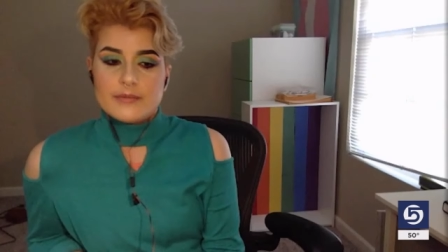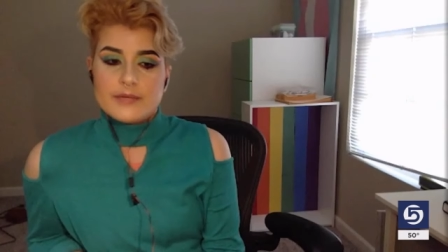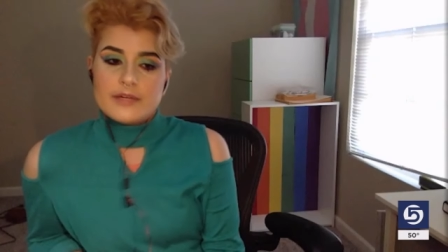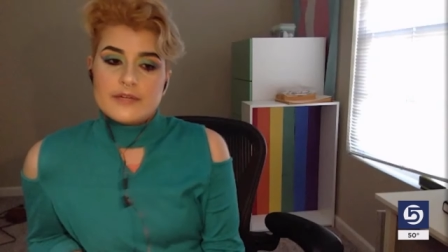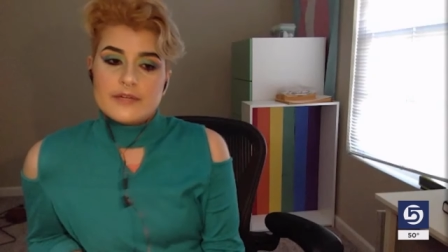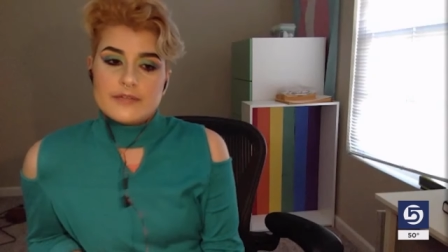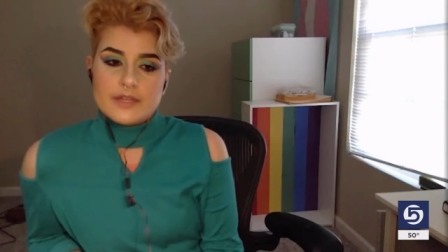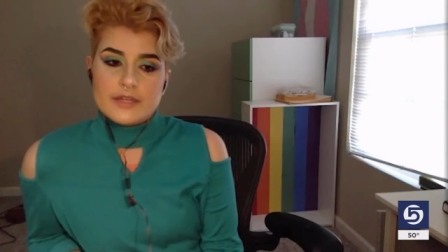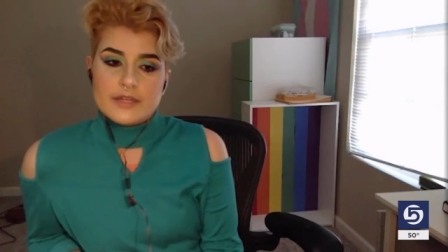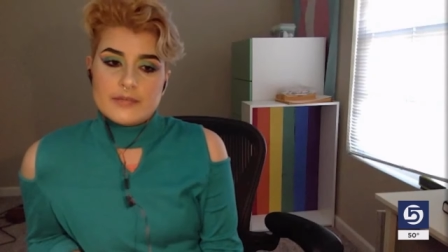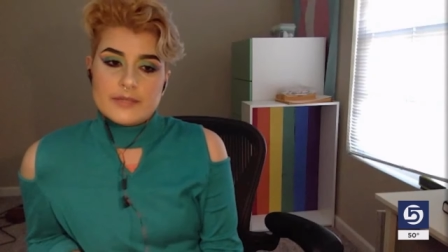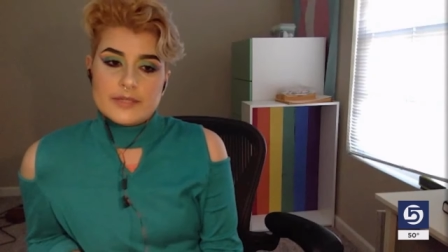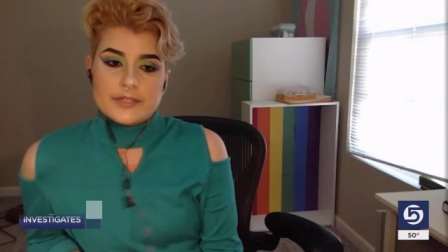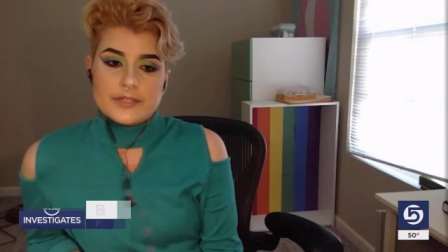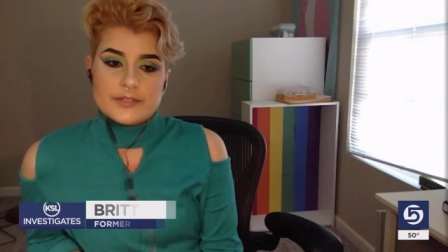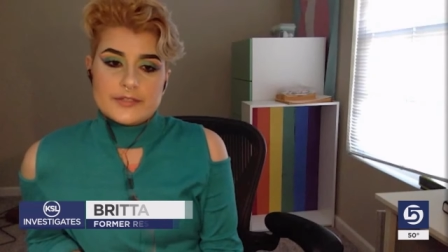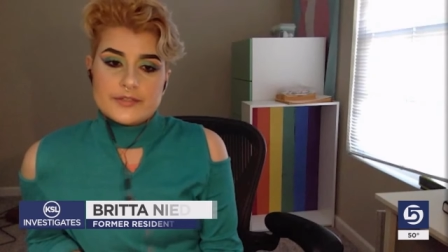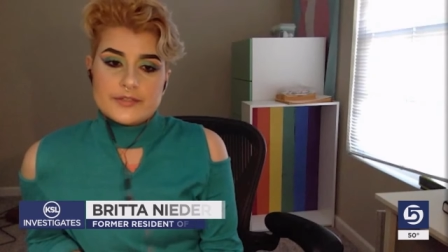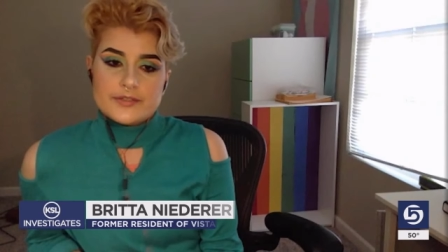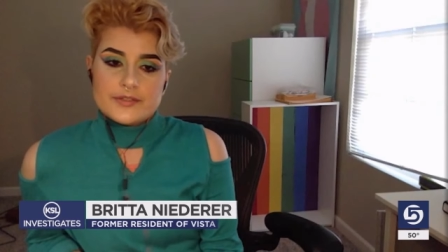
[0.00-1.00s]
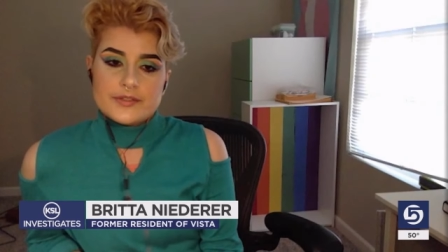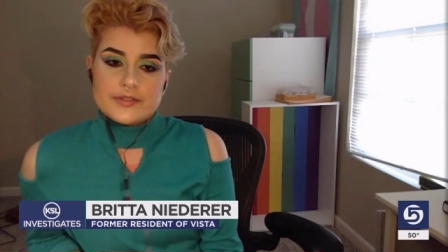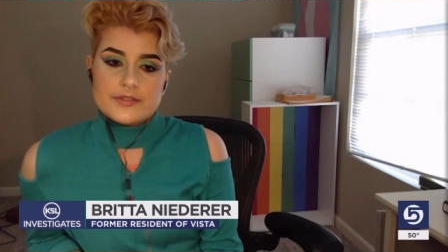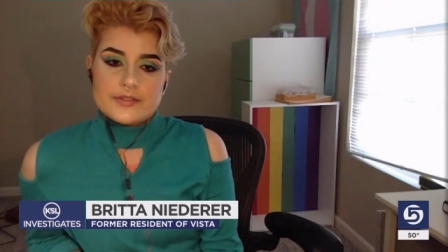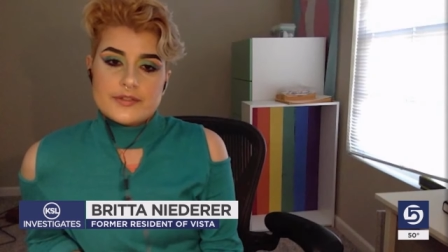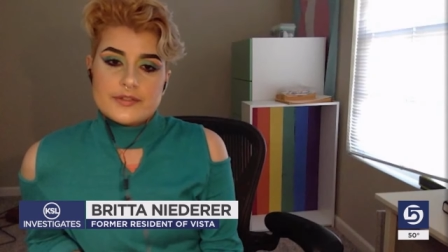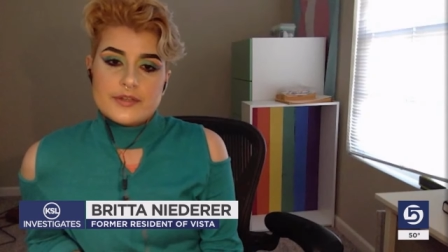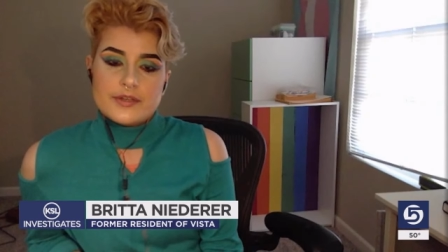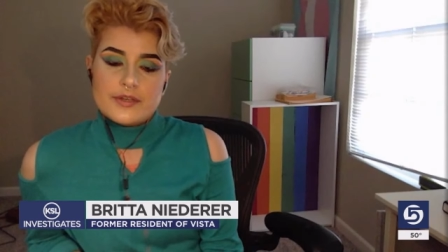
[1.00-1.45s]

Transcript: I have nightmares